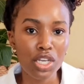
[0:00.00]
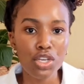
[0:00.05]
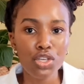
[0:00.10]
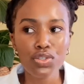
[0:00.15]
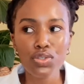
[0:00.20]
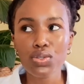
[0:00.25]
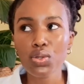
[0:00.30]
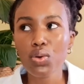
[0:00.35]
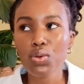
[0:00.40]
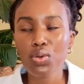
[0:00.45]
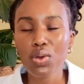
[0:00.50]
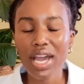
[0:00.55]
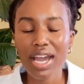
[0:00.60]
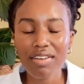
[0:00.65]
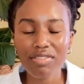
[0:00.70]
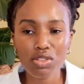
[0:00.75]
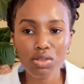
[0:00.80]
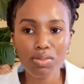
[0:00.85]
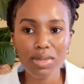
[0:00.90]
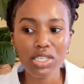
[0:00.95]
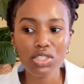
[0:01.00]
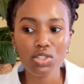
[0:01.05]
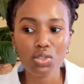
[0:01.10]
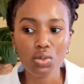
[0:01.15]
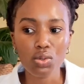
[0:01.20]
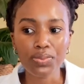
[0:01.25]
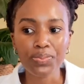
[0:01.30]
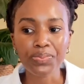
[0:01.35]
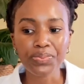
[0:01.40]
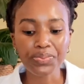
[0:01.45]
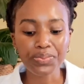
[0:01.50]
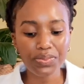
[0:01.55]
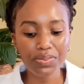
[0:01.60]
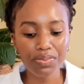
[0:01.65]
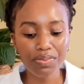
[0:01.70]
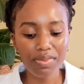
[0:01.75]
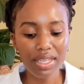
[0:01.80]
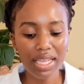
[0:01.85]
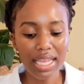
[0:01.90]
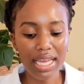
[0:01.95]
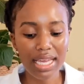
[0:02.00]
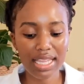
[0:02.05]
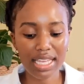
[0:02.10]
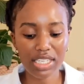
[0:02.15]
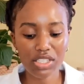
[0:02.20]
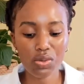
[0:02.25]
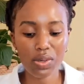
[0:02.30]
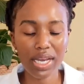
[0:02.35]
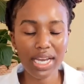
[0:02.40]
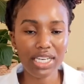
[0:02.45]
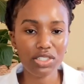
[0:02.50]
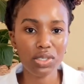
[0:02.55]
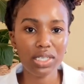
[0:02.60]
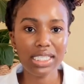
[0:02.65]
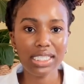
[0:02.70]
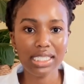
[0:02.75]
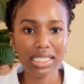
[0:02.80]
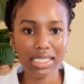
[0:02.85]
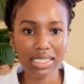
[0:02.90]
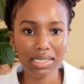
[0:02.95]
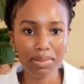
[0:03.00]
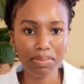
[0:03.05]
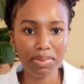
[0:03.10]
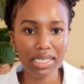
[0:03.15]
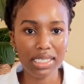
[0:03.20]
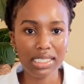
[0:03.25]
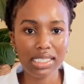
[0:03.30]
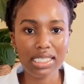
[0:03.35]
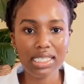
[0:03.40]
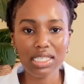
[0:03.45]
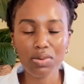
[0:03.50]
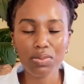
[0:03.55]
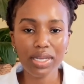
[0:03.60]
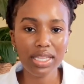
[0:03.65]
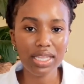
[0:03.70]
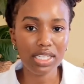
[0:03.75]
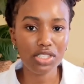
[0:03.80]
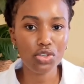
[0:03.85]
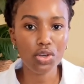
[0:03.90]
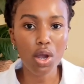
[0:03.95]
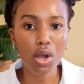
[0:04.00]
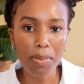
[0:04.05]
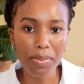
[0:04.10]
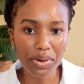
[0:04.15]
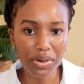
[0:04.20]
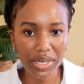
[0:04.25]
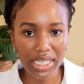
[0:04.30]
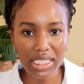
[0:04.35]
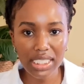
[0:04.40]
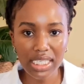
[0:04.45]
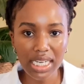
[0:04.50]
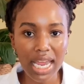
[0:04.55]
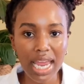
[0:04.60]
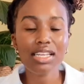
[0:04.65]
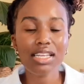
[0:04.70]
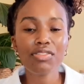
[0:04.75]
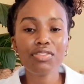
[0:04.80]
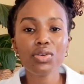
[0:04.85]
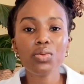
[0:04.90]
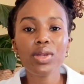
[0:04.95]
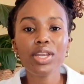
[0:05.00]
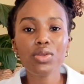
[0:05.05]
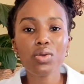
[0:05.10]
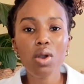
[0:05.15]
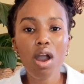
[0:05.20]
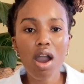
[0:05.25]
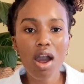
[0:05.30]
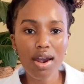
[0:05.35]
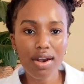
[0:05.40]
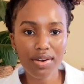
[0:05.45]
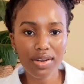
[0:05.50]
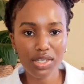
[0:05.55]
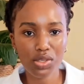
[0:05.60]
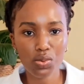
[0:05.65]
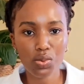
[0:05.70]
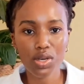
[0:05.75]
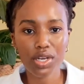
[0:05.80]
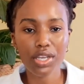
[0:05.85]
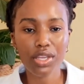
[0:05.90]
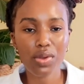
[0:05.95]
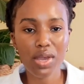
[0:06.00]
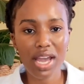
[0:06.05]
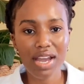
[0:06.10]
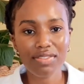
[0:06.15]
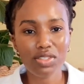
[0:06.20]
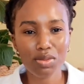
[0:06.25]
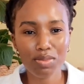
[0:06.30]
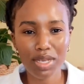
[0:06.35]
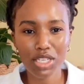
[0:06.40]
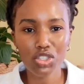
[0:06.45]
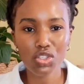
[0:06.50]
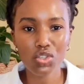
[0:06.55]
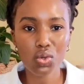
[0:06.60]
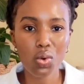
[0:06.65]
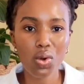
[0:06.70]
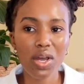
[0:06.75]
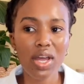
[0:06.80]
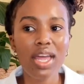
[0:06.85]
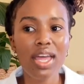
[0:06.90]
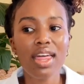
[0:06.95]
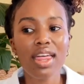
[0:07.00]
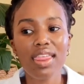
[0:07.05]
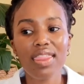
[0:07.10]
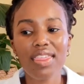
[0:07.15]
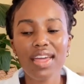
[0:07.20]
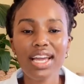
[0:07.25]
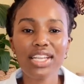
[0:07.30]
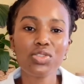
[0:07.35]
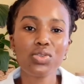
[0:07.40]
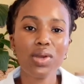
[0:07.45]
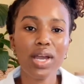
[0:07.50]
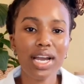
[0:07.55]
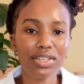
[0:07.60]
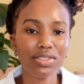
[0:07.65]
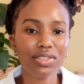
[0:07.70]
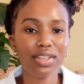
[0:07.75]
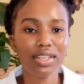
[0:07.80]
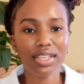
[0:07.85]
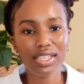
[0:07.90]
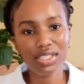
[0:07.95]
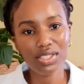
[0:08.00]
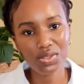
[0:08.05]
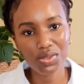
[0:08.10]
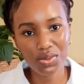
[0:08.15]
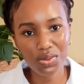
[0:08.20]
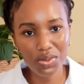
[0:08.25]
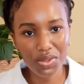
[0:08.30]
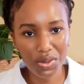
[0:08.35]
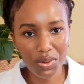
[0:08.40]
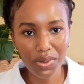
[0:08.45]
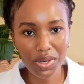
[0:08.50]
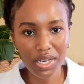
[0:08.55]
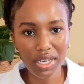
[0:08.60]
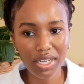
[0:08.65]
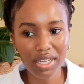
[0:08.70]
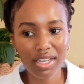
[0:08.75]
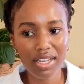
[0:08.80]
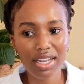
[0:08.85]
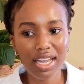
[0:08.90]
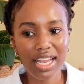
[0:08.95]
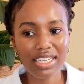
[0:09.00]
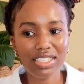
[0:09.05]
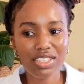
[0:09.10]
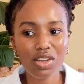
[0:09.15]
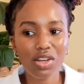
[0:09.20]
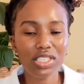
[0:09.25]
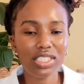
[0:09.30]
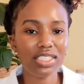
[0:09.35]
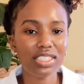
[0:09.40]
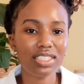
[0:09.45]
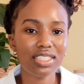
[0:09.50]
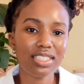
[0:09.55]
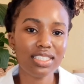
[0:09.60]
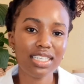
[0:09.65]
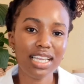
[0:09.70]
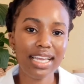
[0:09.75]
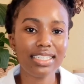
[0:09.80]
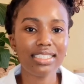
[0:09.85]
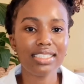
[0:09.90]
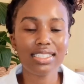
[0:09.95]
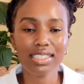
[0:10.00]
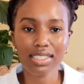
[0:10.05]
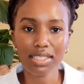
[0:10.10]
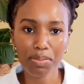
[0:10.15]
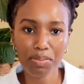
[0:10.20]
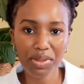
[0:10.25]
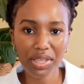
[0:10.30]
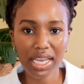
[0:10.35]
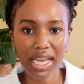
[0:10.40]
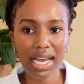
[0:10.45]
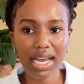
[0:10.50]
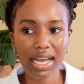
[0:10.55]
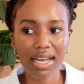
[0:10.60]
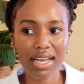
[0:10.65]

So you have to make sure that you're actually disciplined in the way that you operate. Even when you are at work, you have to make sure that you actually do the work and not just like disappear.